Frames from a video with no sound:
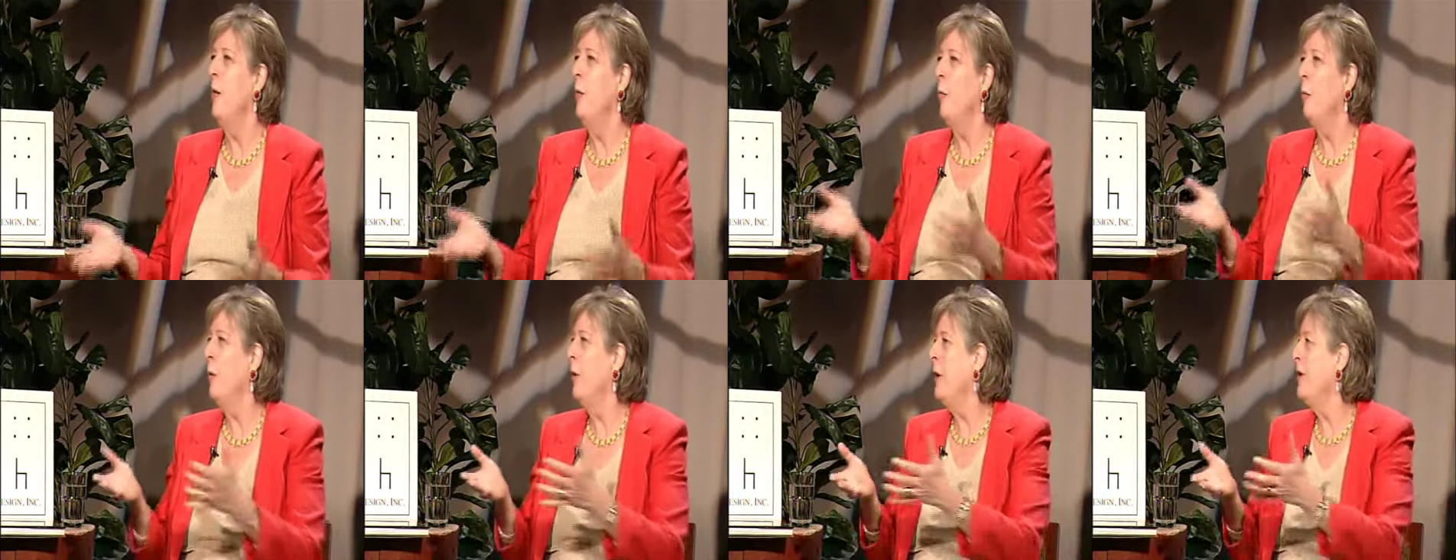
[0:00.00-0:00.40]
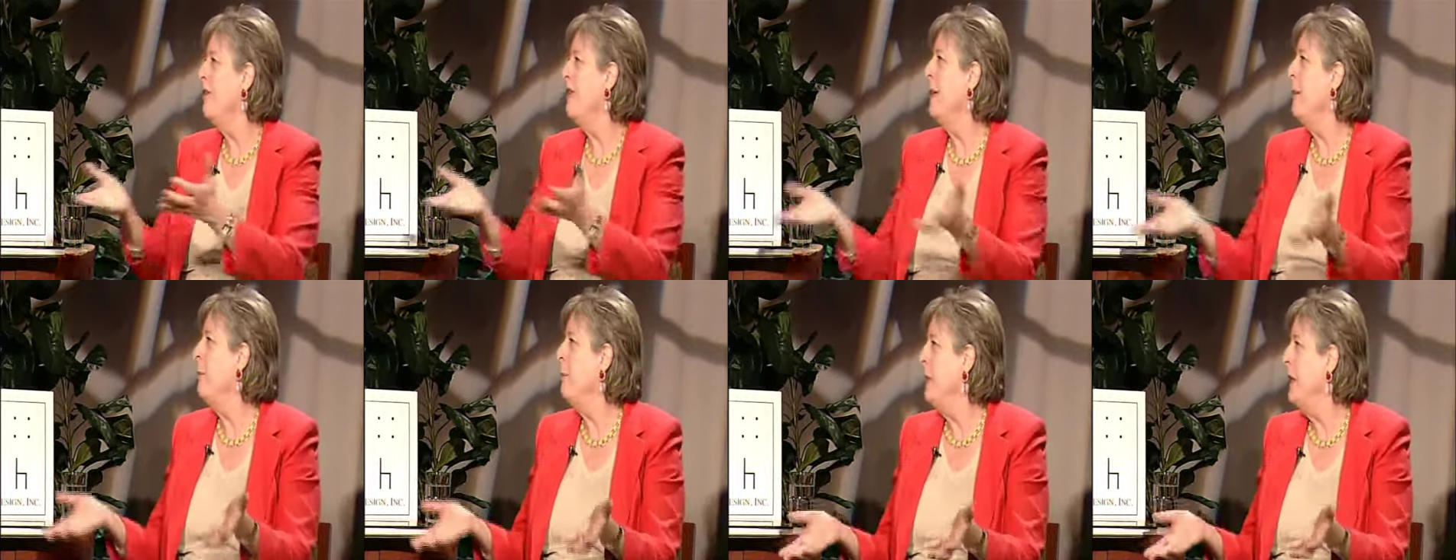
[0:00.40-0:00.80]
what does
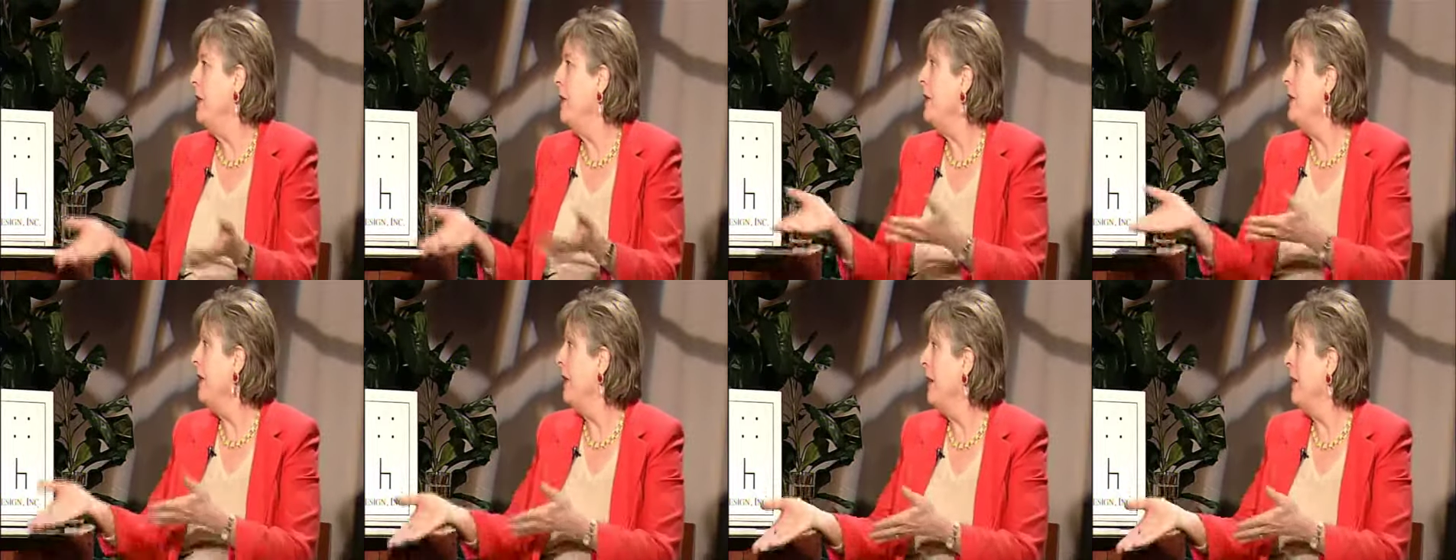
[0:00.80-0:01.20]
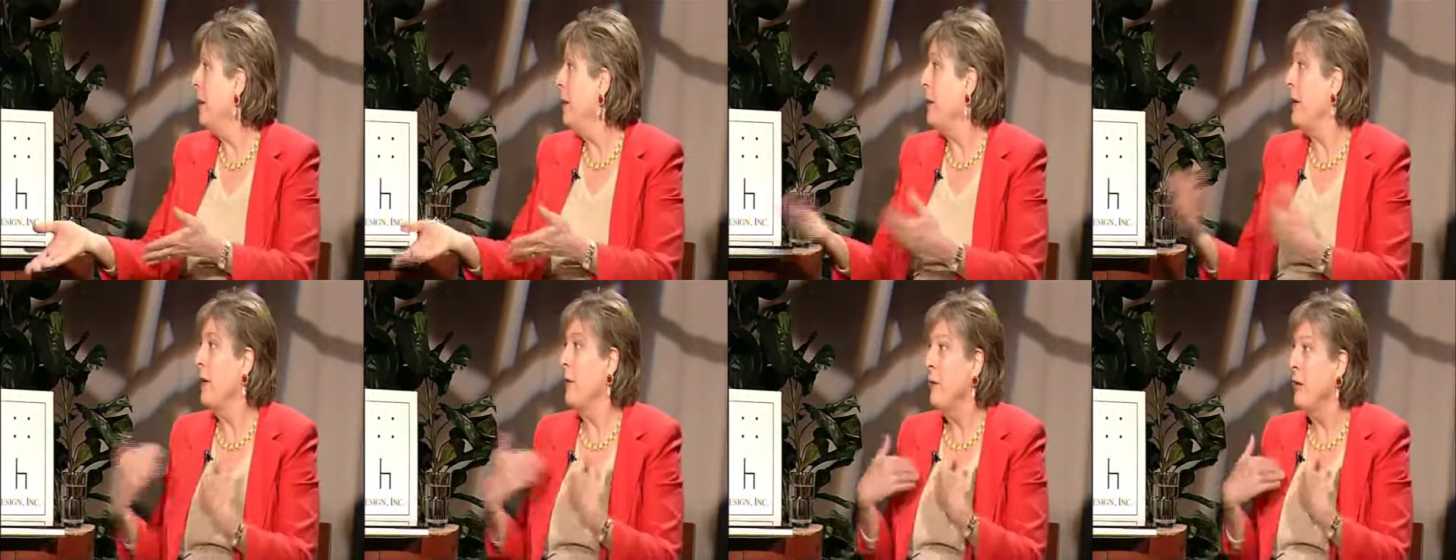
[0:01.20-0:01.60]
that mean to
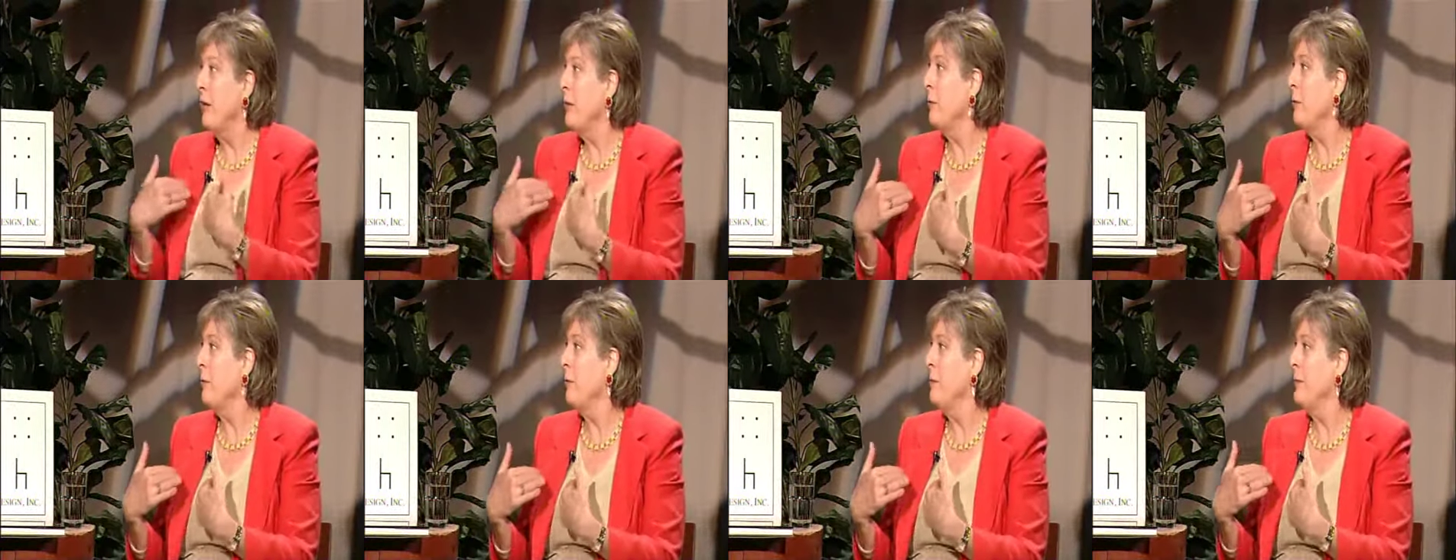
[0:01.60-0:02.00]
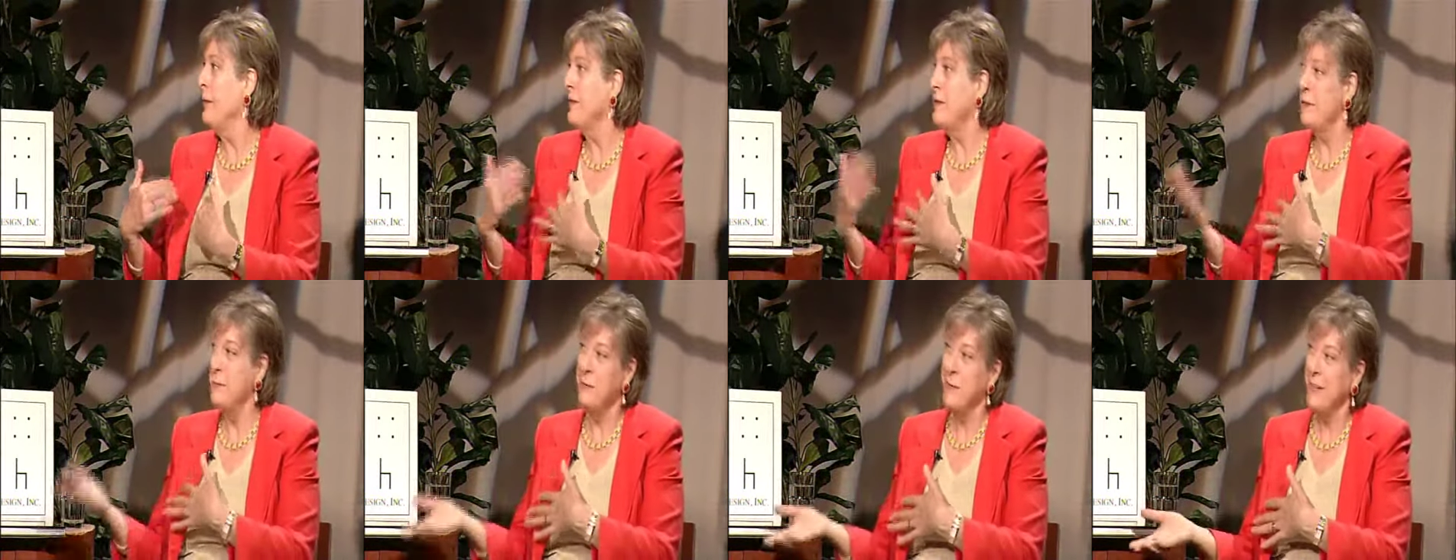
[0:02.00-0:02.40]
them i don't care what it
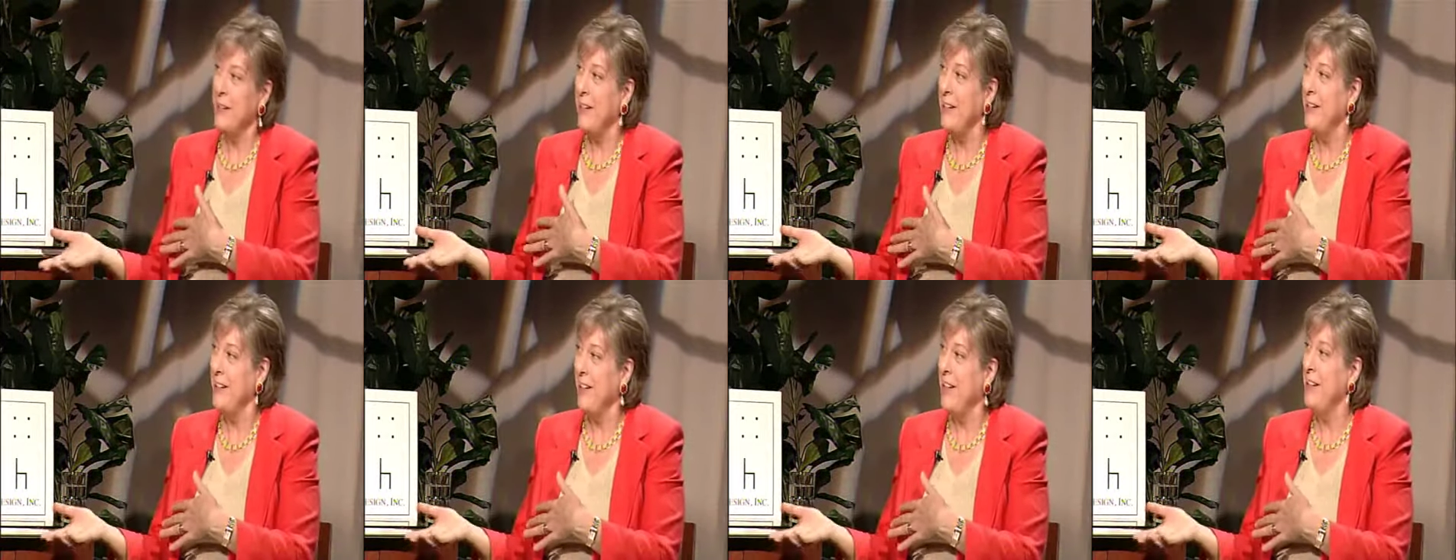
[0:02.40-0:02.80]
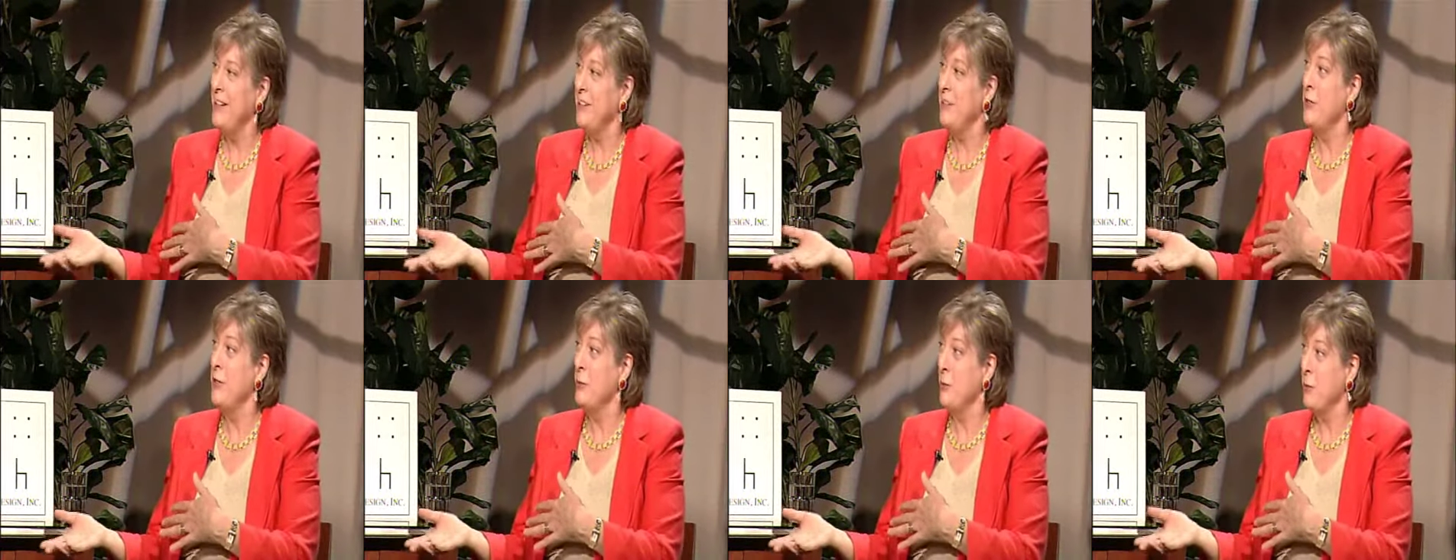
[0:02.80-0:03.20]
means right. to me I, I,
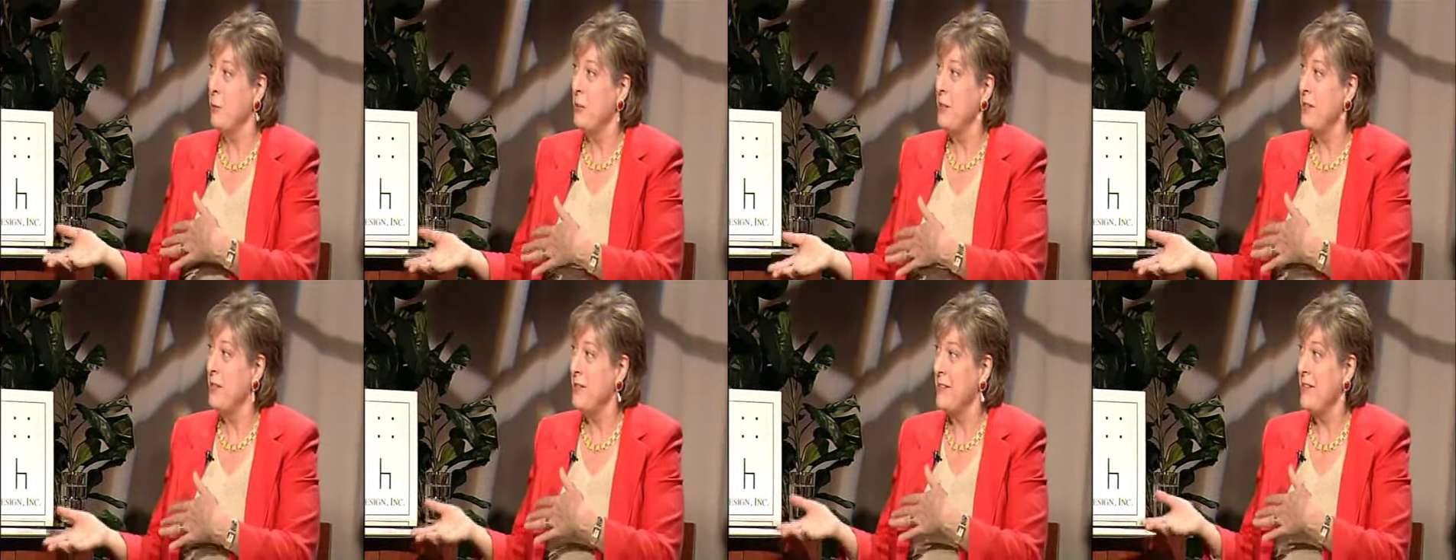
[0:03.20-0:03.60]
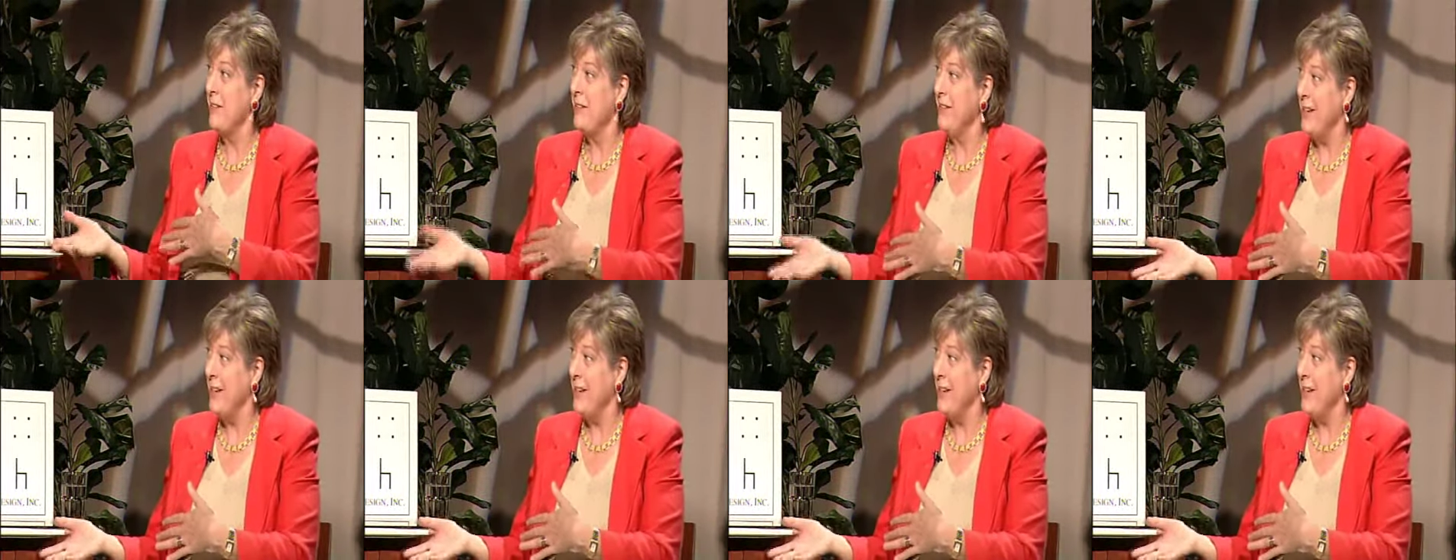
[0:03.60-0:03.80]
need to know what it means to